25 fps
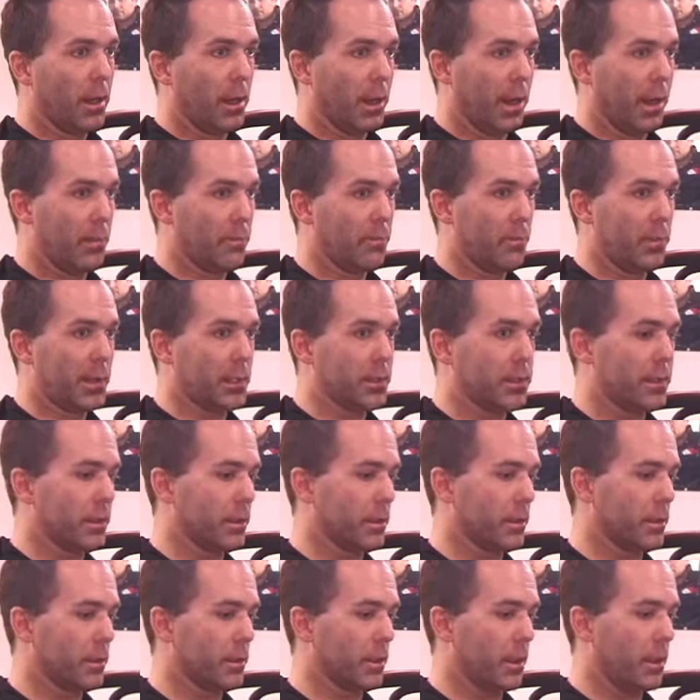I'm
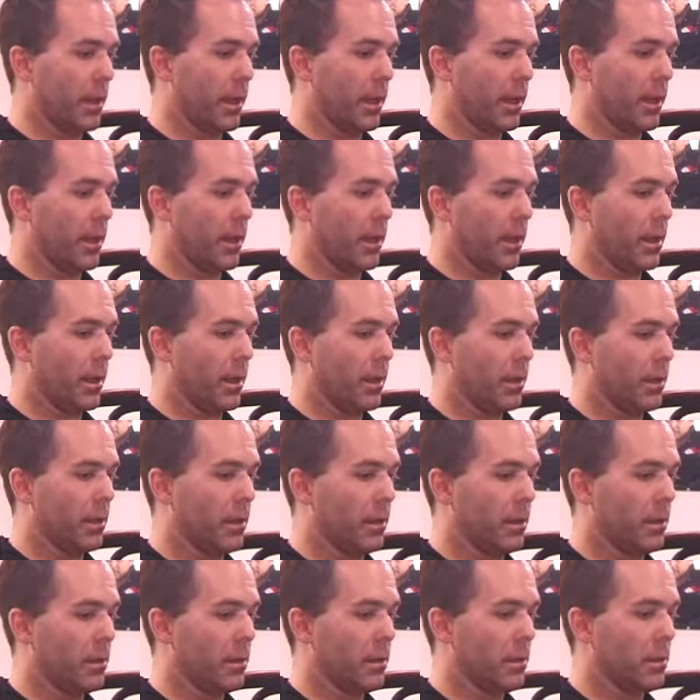building a
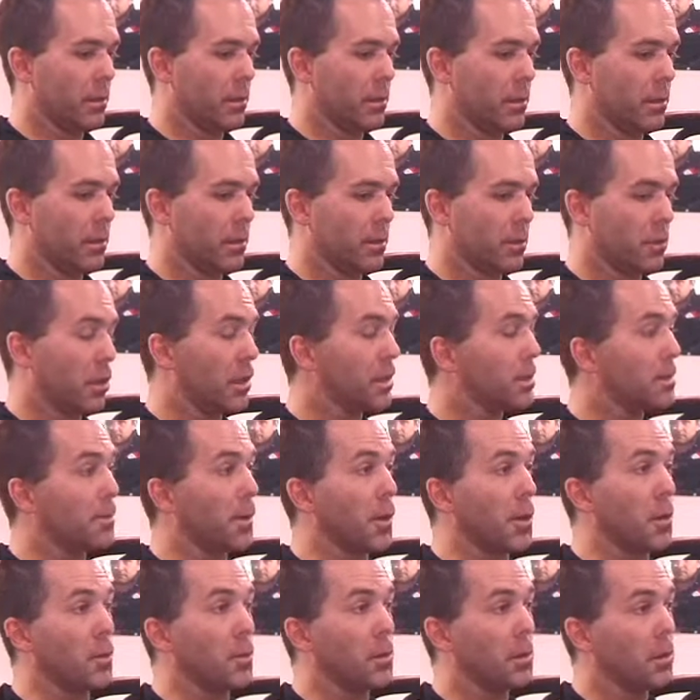
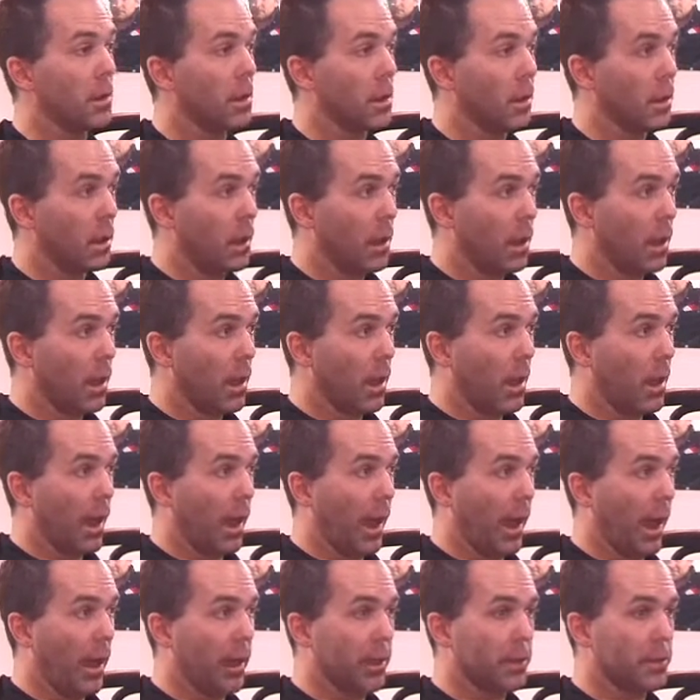crossbow.
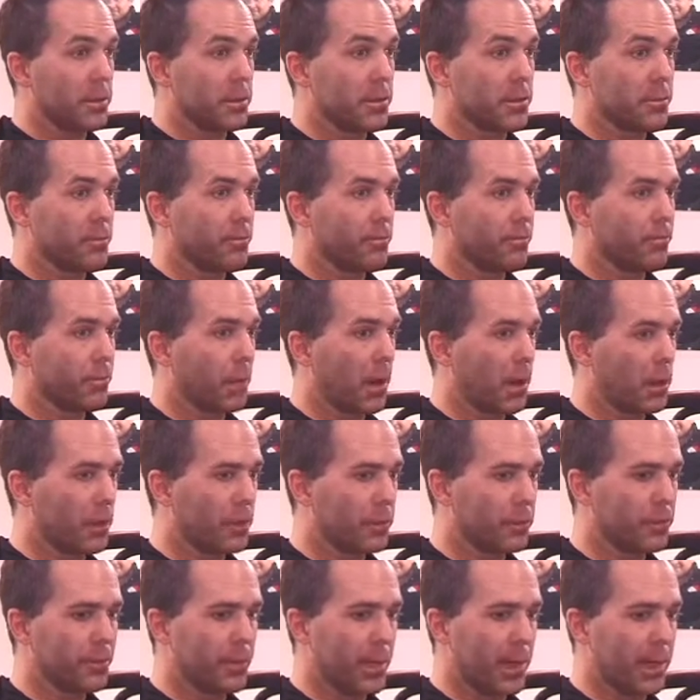And part
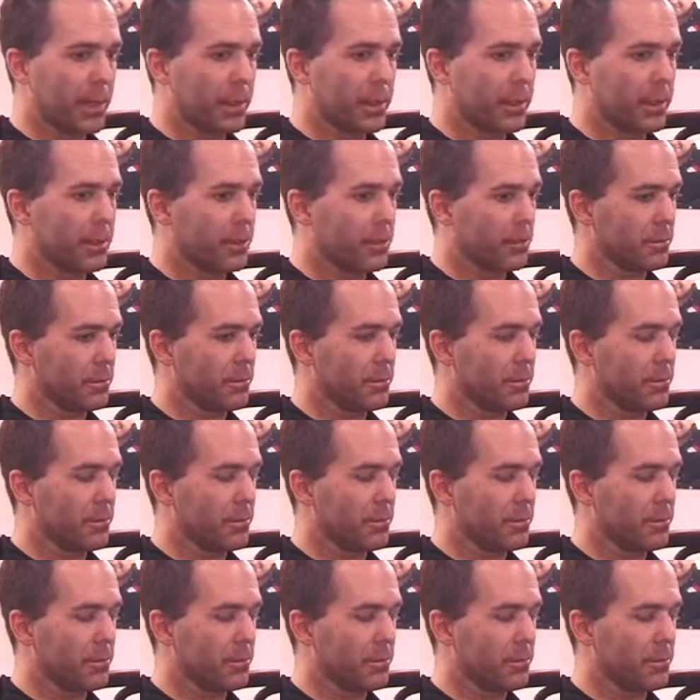of my